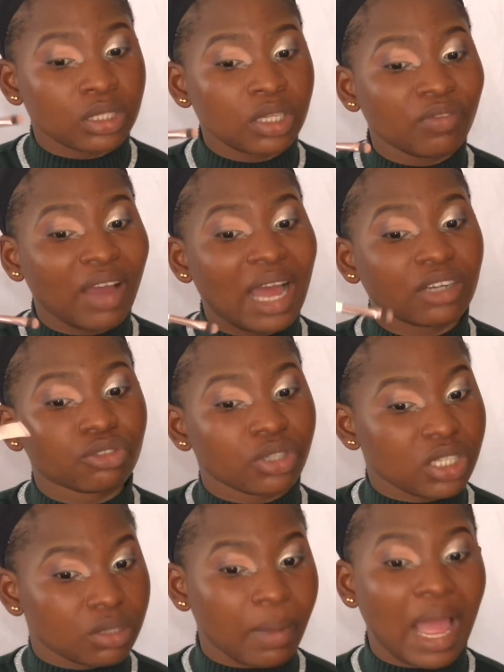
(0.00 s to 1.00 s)
If I had
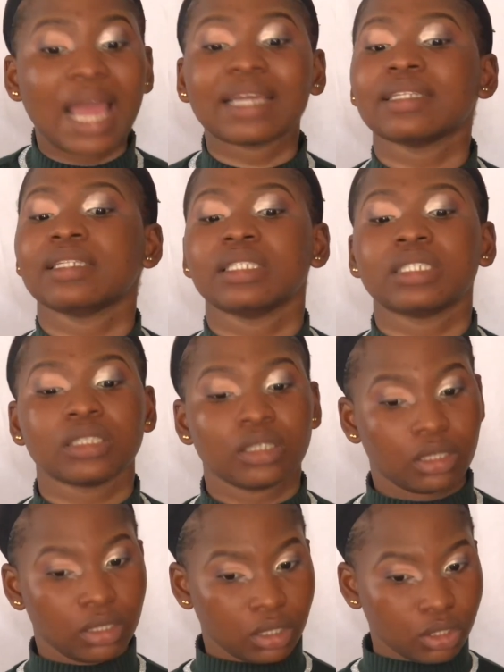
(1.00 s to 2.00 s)
raised my eyelid,
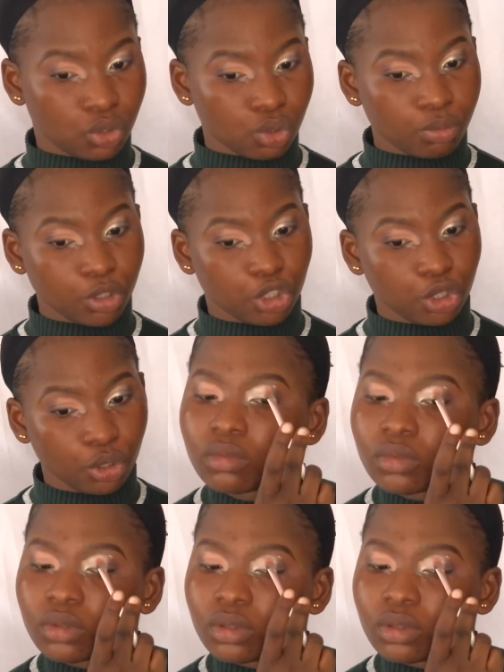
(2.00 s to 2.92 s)
it would be showing.